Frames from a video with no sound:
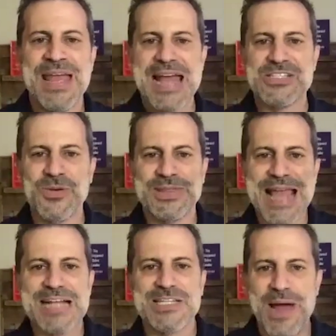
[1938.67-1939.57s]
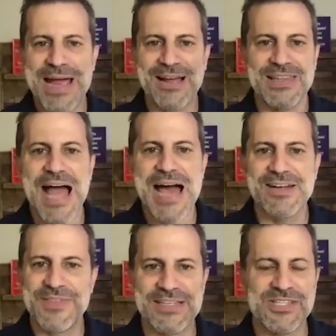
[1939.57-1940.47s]
And so that's why a lot
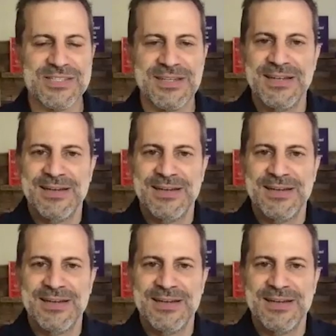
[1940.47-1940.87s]
of this